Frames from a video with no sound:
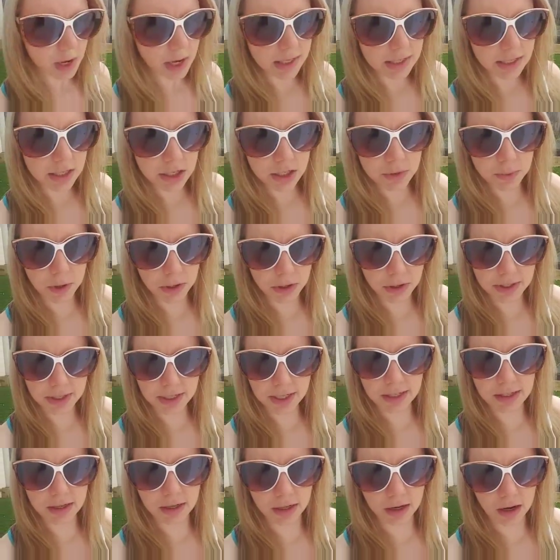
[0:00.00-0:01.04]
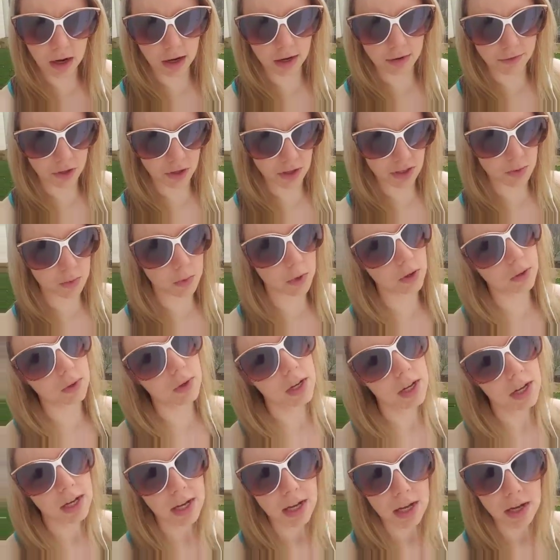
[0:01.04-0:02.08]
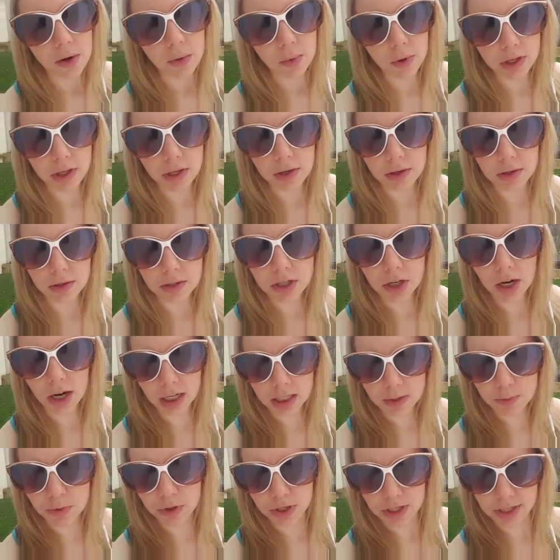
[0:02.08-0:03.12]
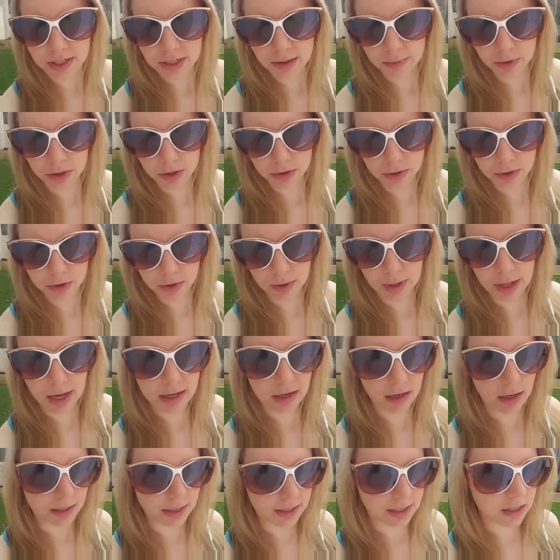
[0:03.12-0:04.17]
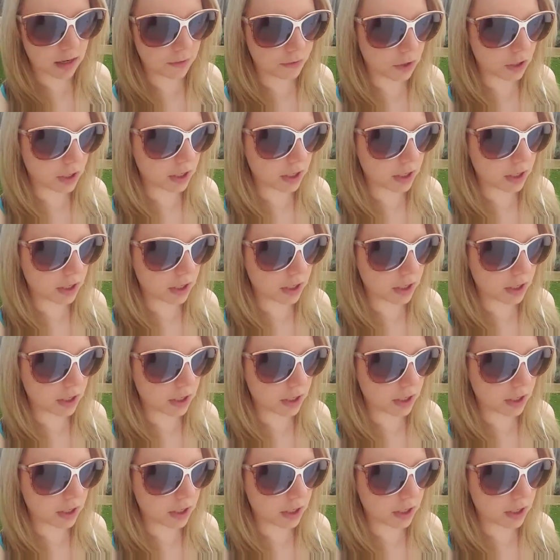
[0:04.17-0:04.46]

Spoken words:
it's just one of those things that it kind of goes, well, when your diet's pretty similar and all that kind of stuff, you